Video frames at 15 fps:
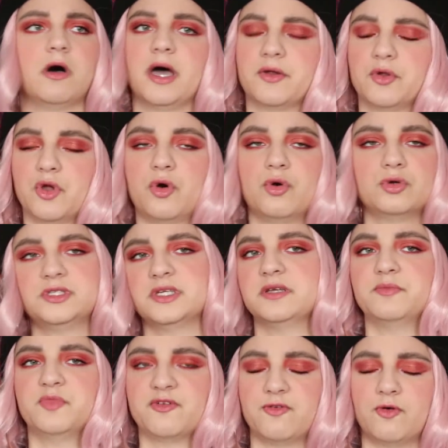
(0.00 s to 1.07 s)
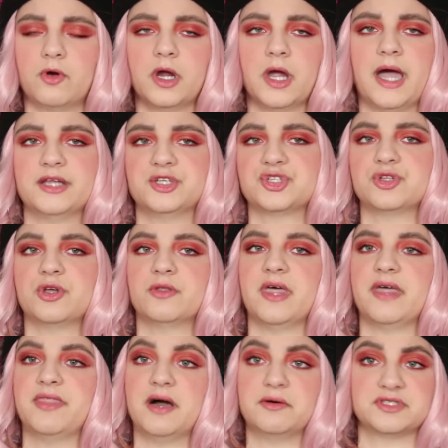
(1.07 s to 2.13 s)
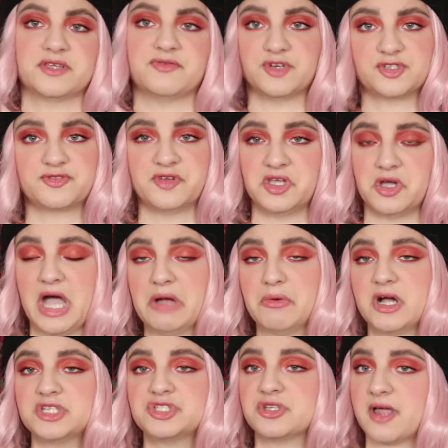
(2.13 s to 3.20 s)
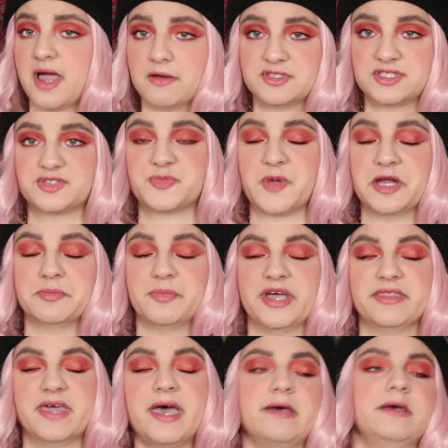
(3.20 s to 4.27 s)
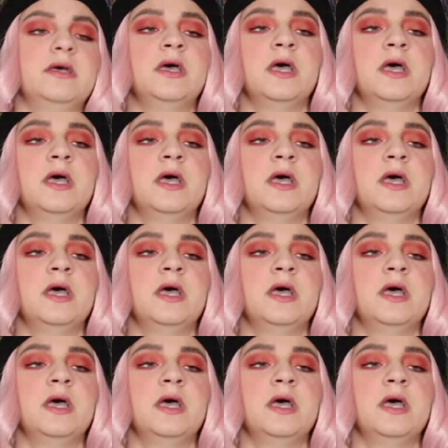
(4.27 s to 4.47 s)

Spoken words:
I don't know who did it before. I just know that that was the first video I watched, so I was inspired by that.